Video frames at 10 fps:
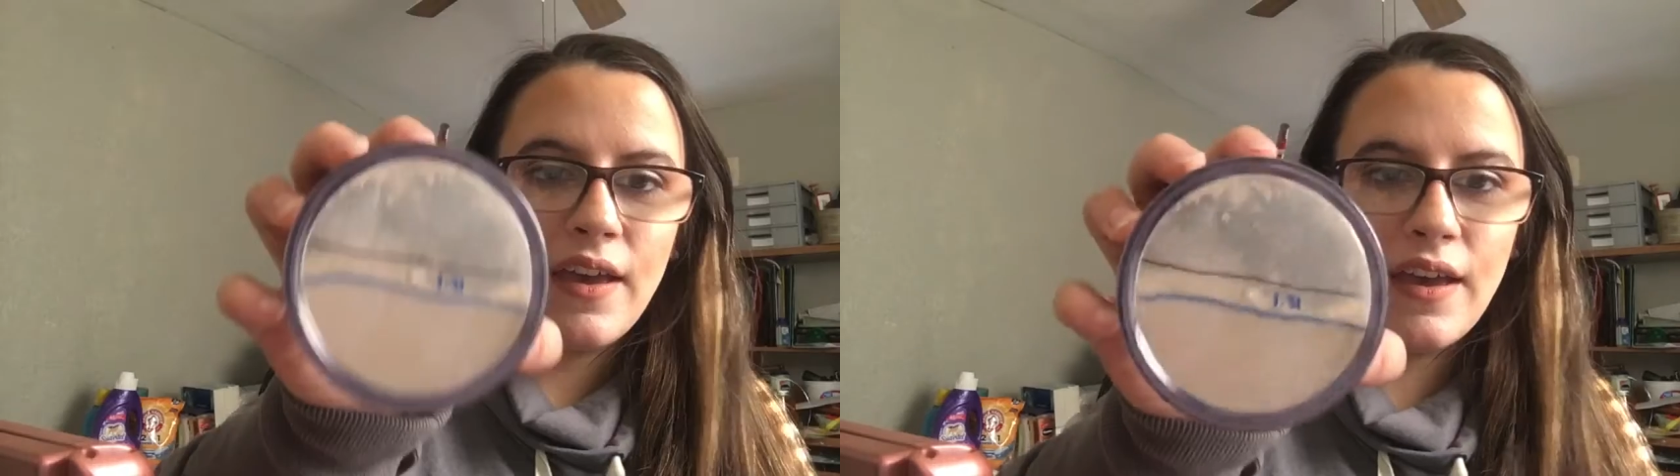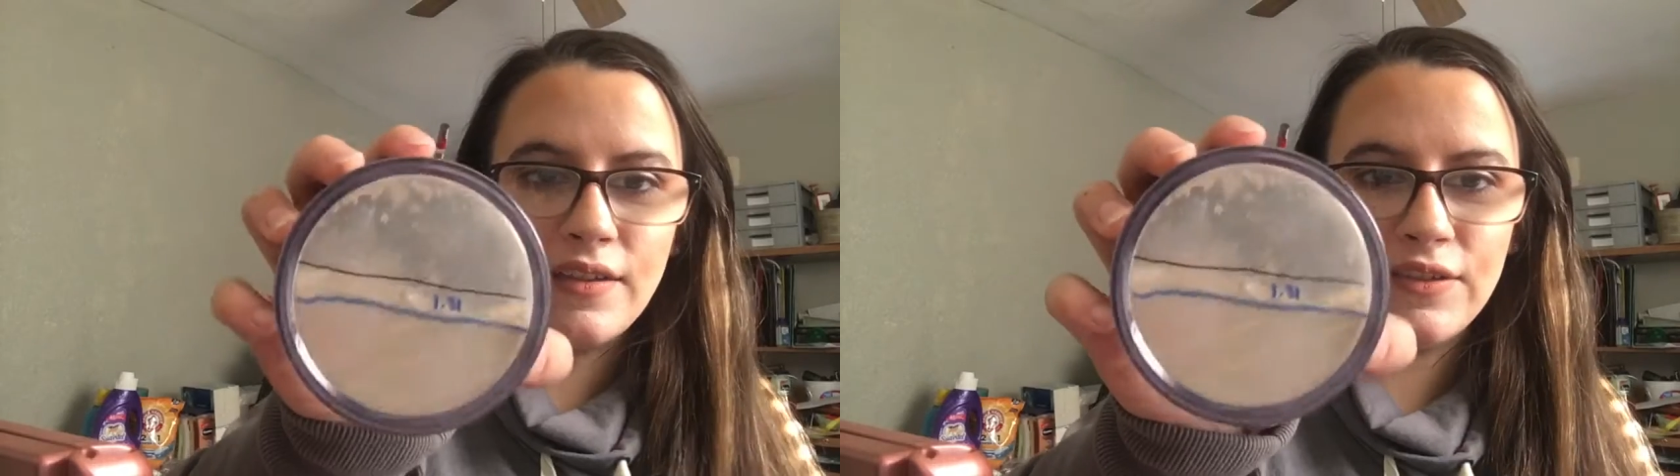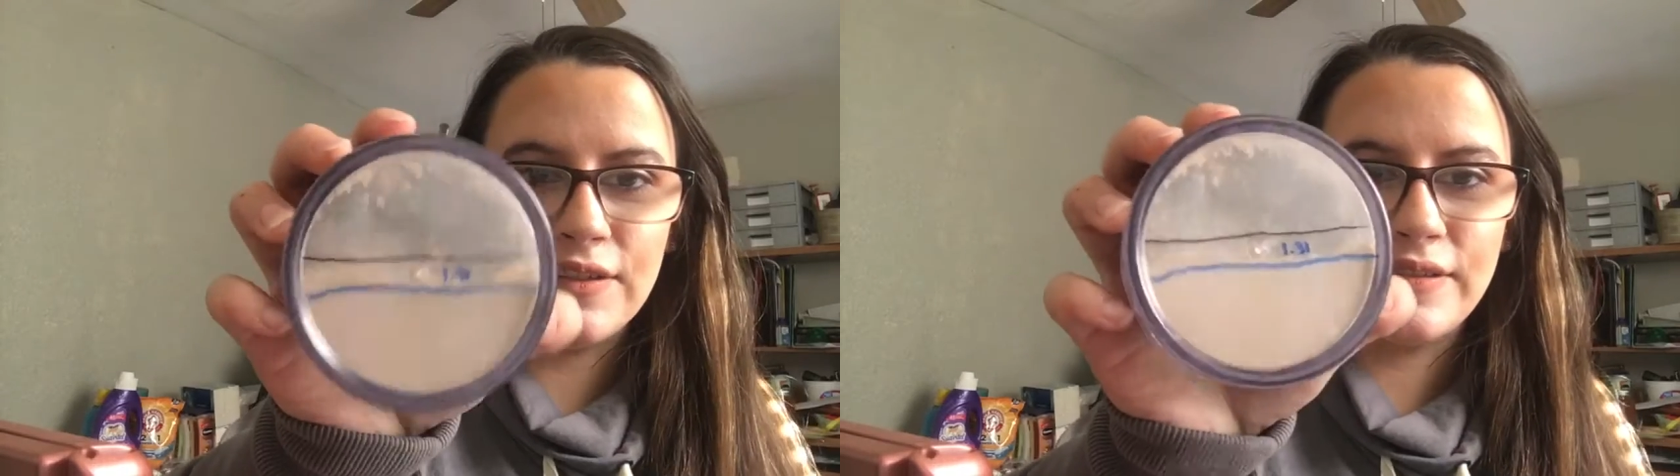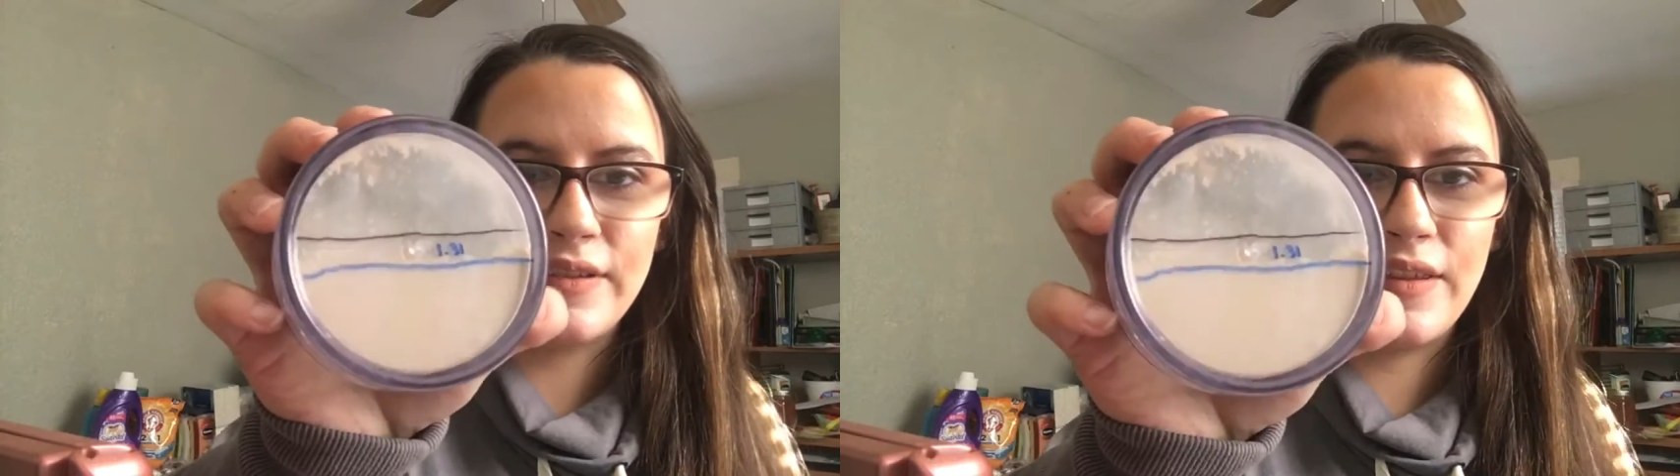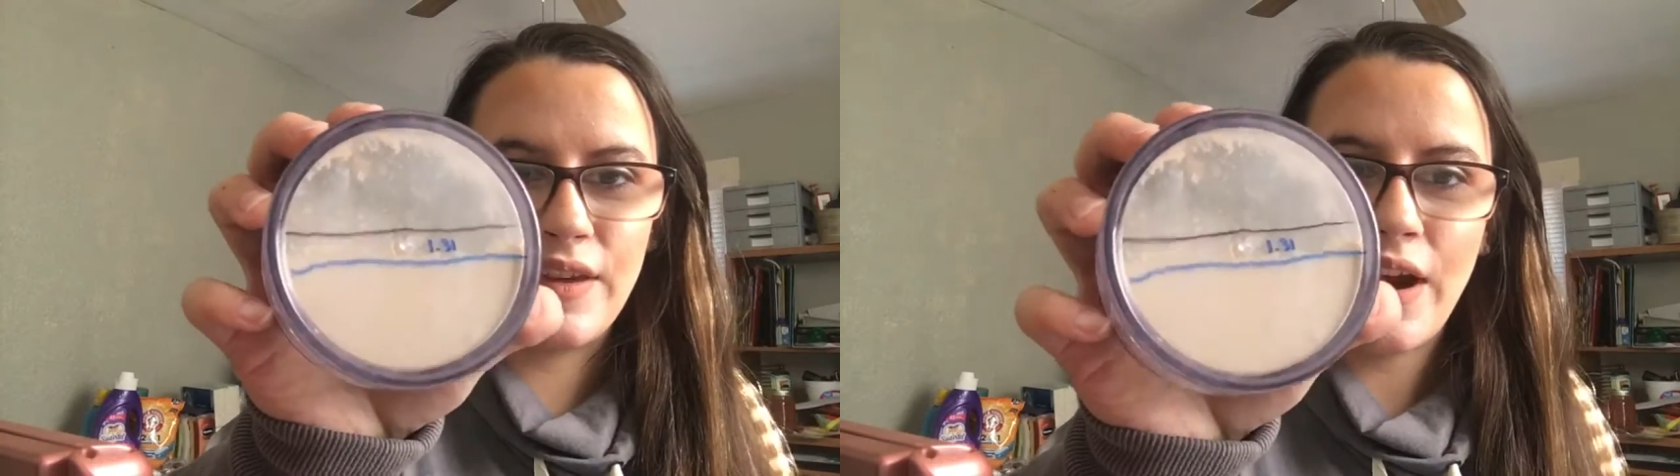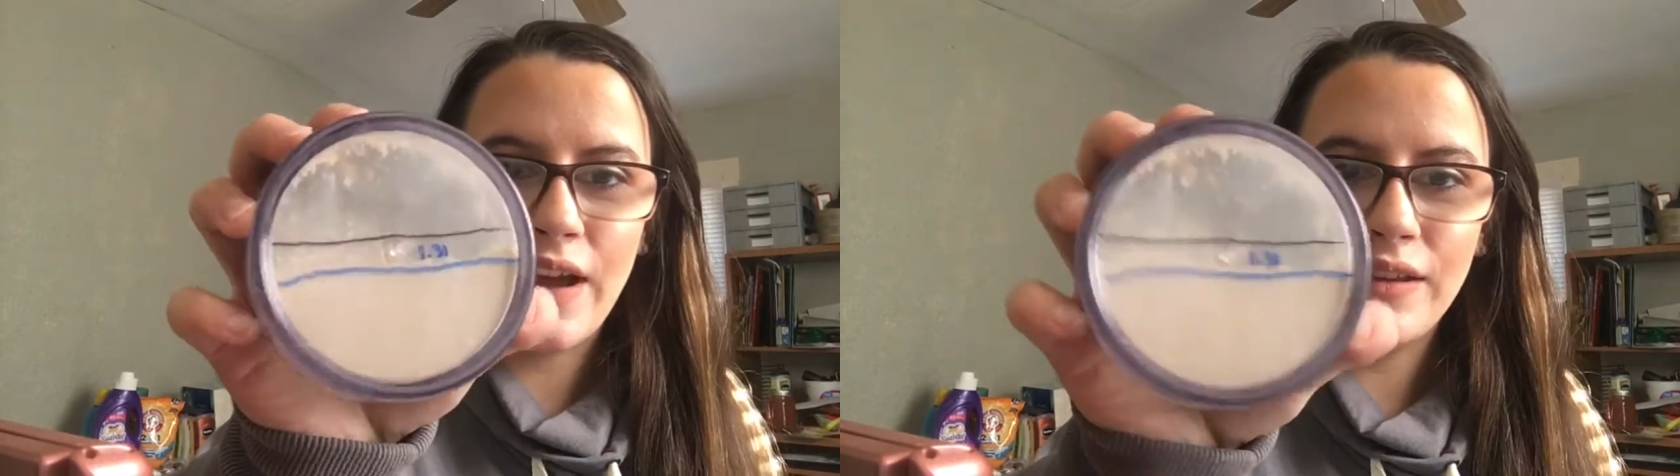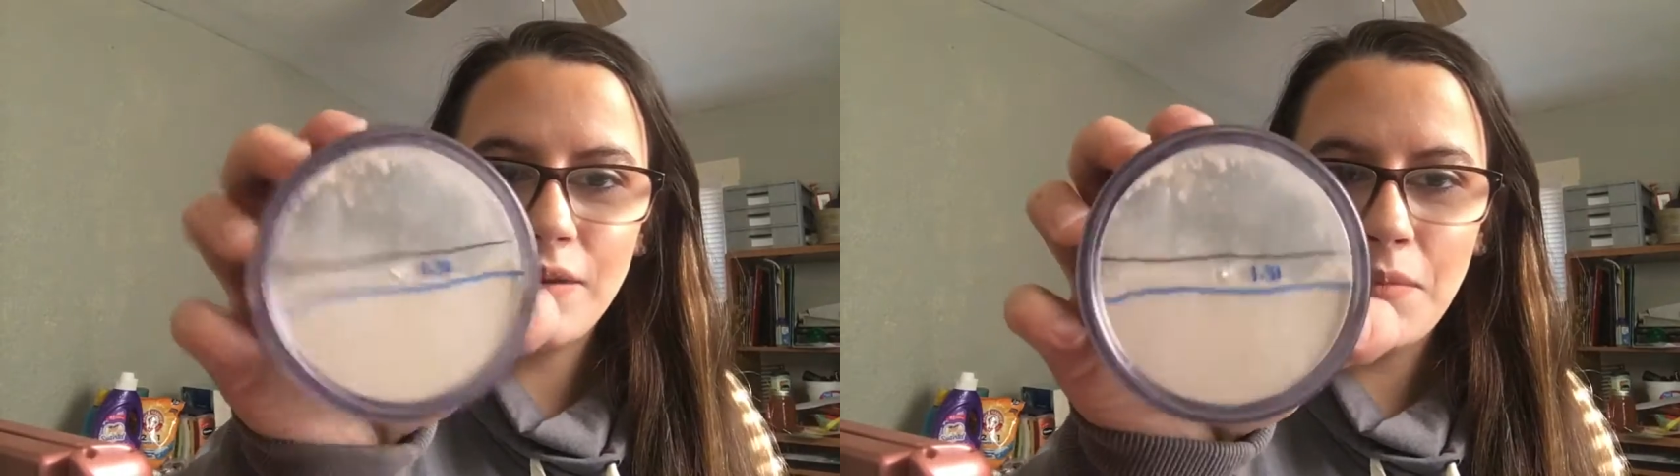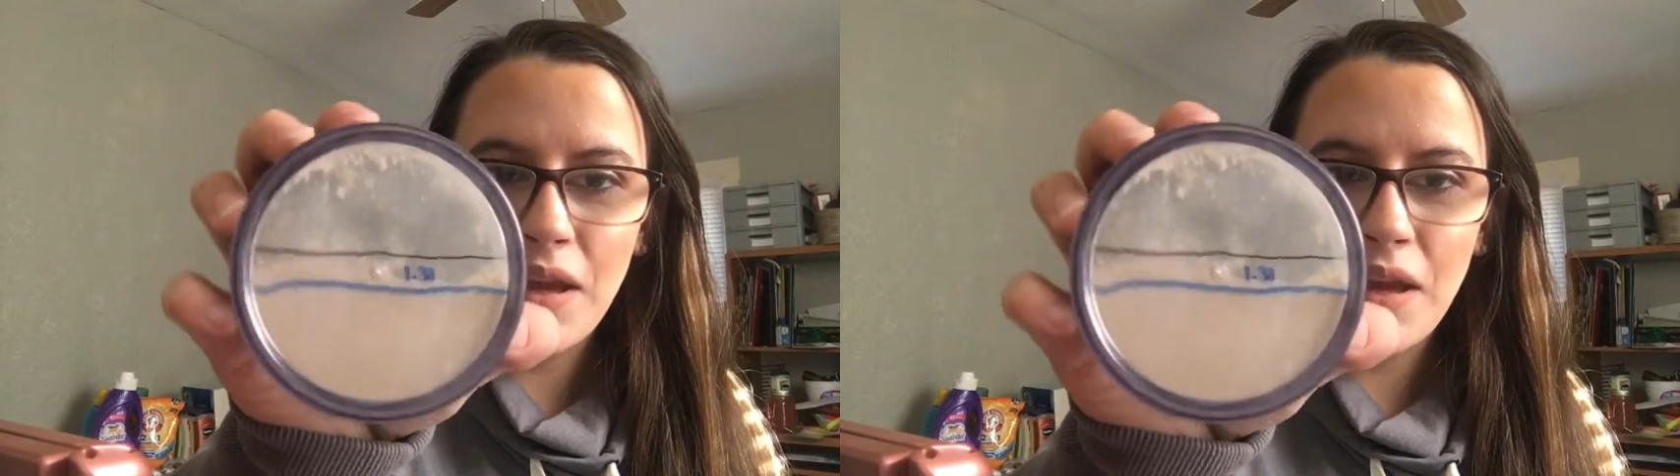as you can see there, I did